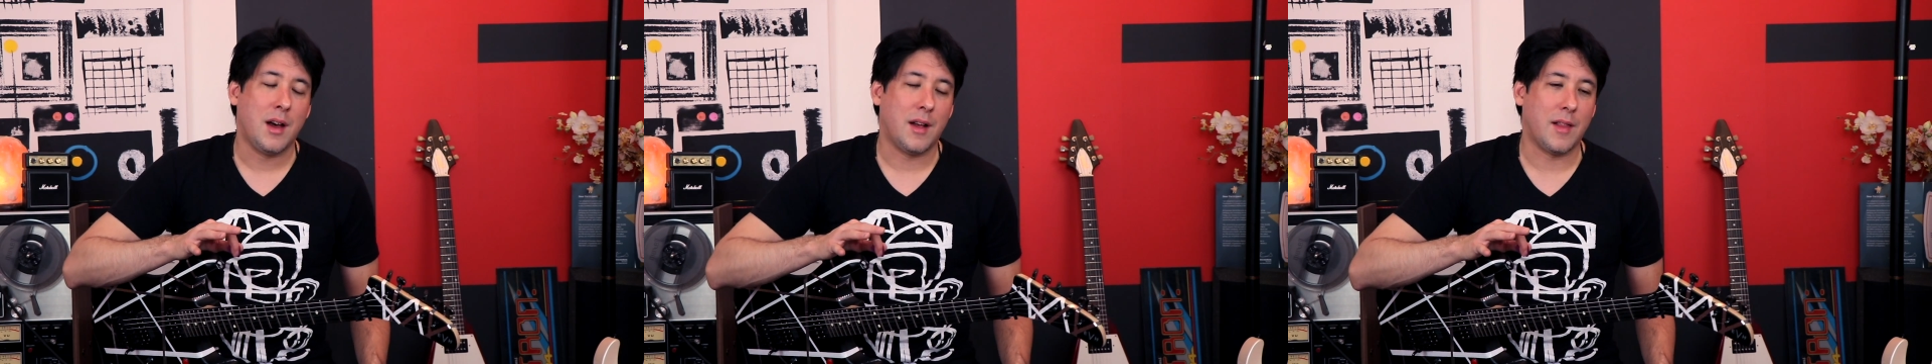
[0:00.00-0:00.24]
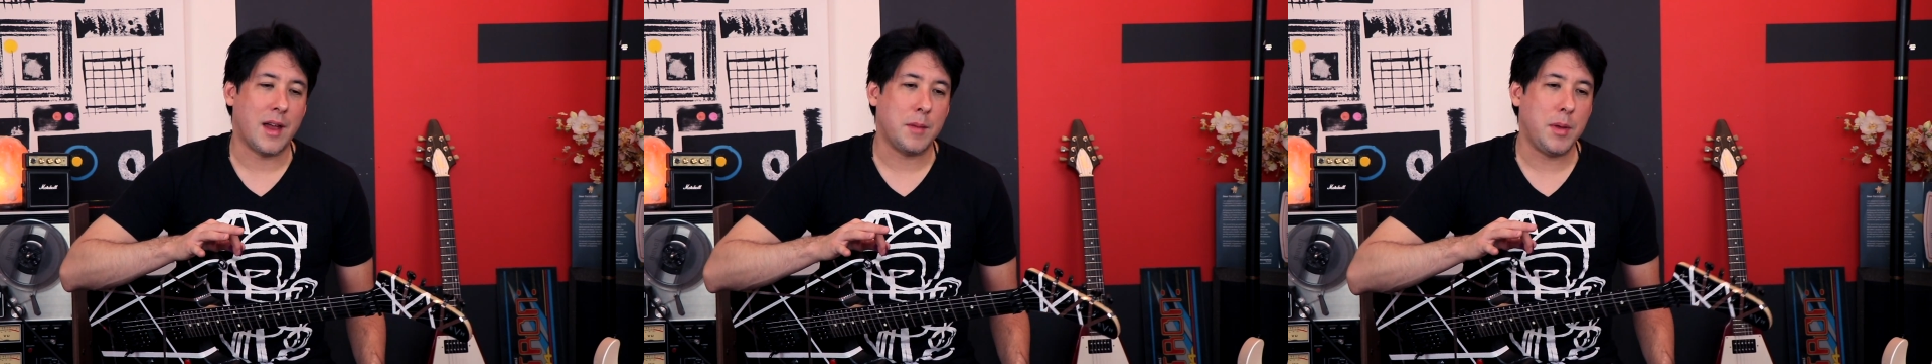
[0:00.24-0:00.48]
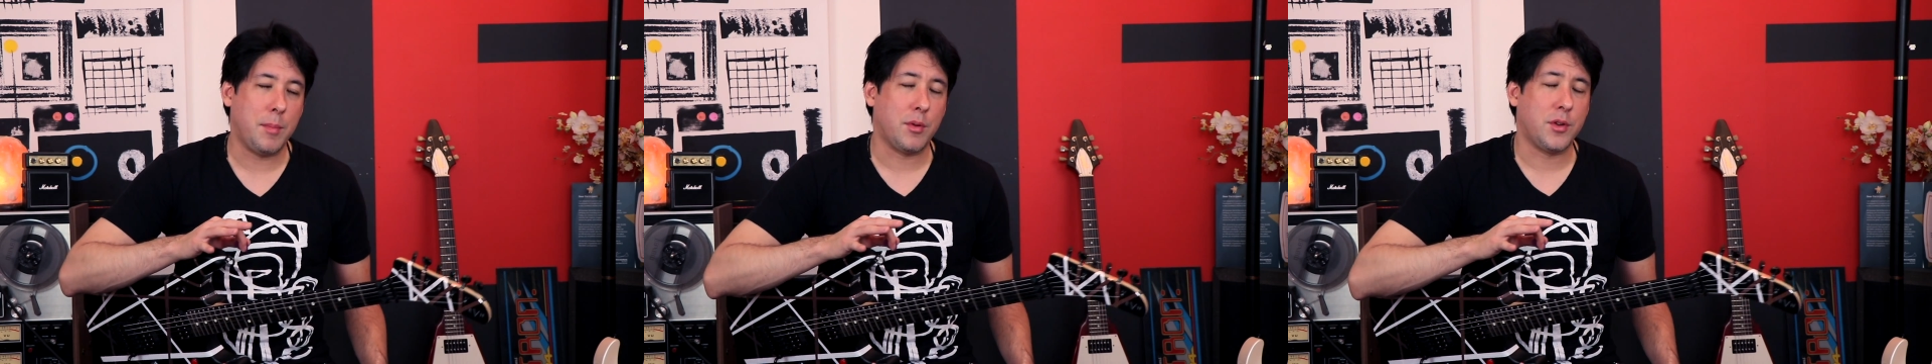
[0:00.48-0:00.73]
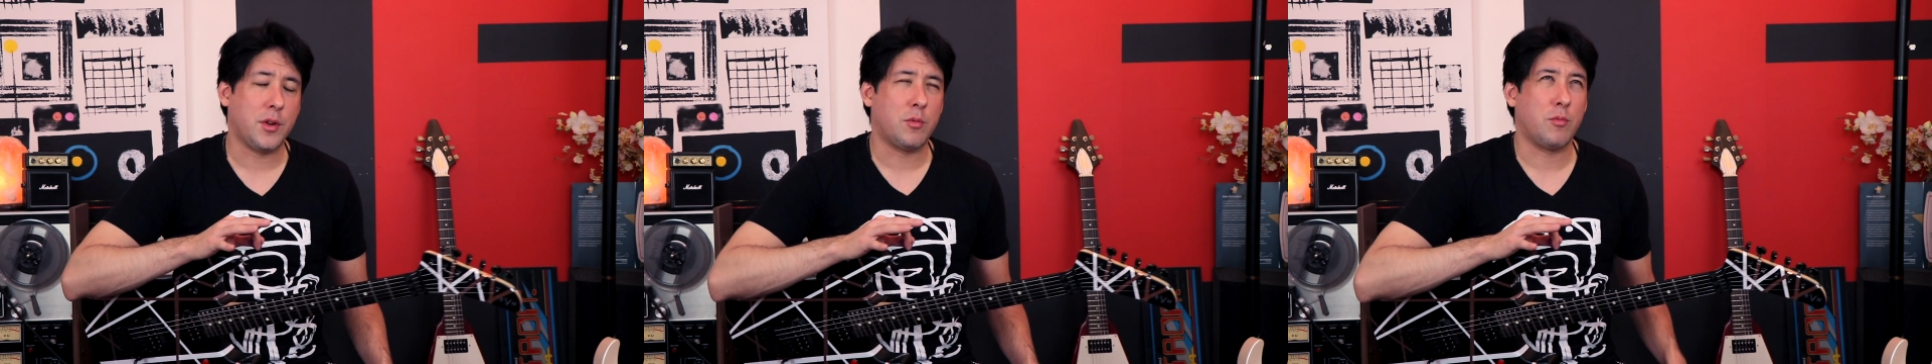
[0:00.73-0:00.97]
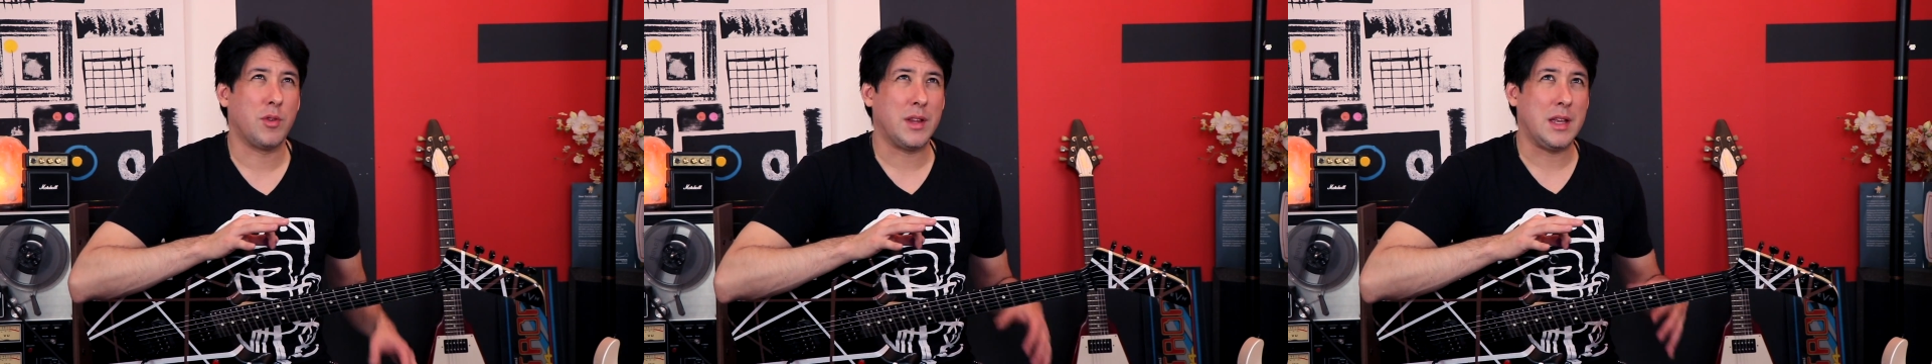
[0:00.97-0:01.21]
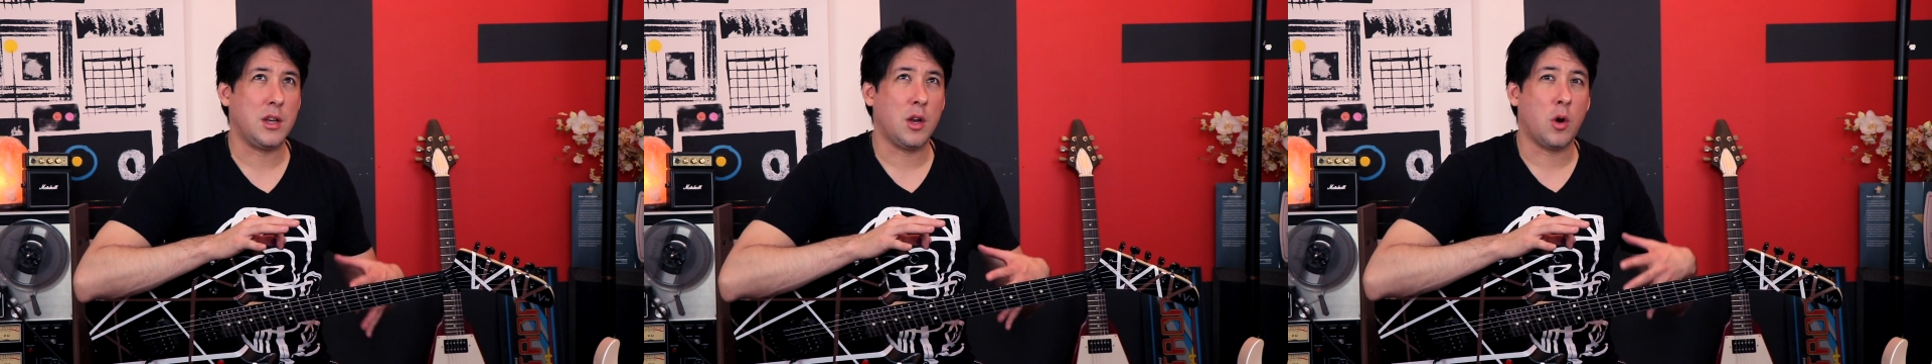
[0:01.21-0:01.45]
a lot of people don't
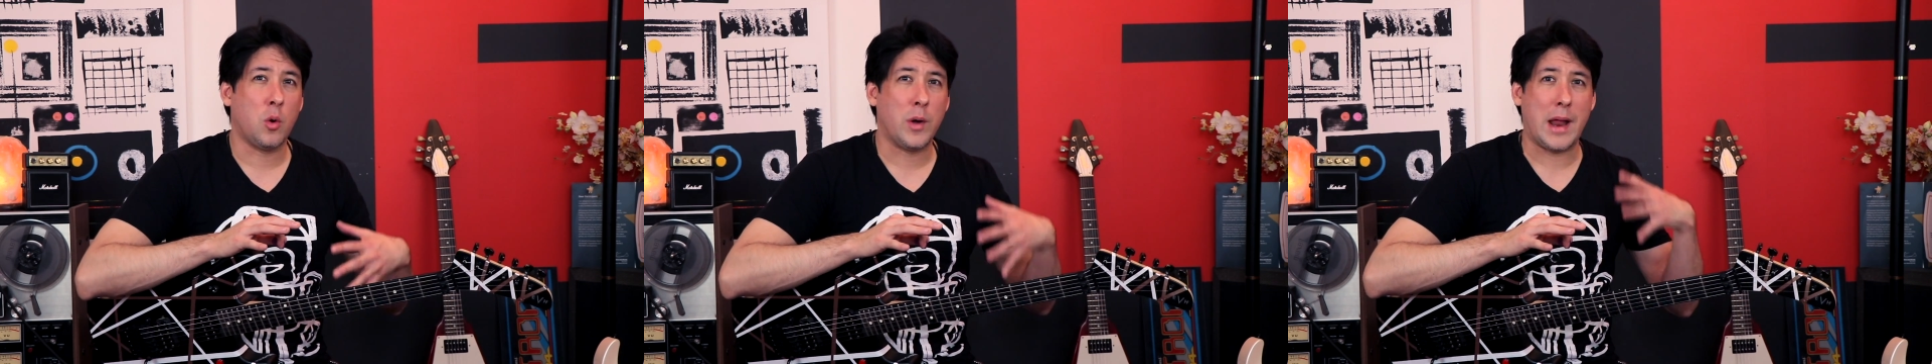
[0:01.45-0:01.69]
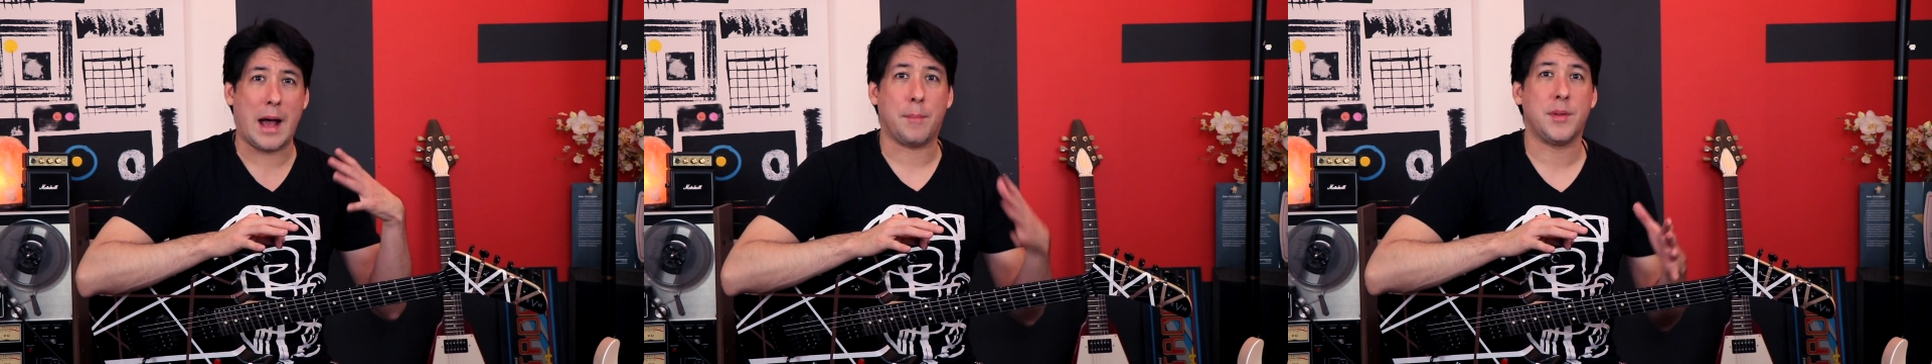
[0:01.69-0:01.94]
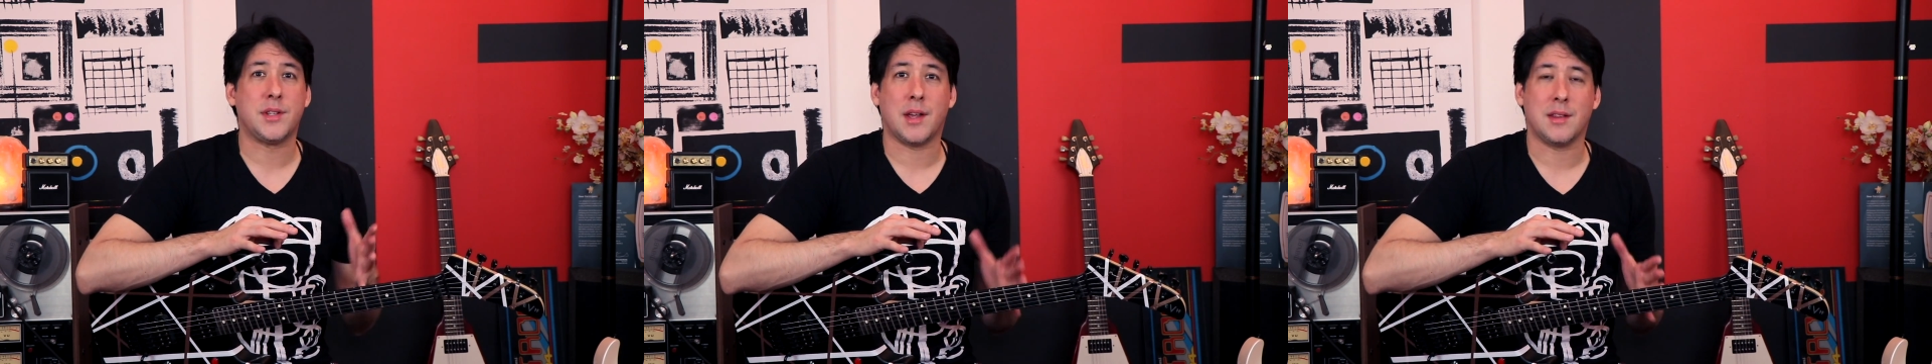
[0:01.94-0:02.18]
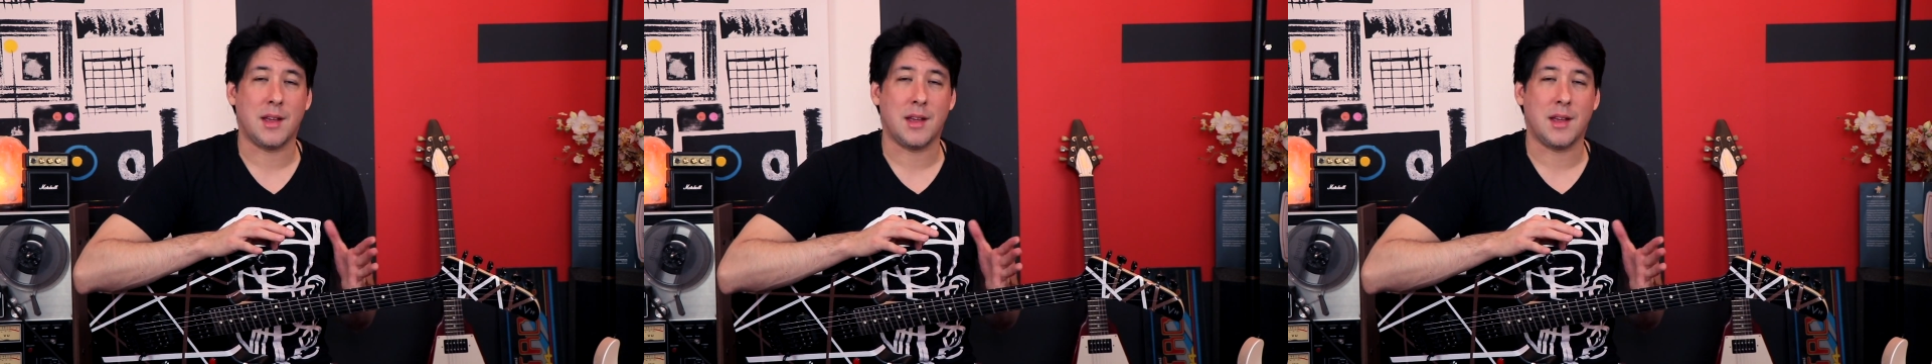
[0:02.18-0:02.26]
really know what happens at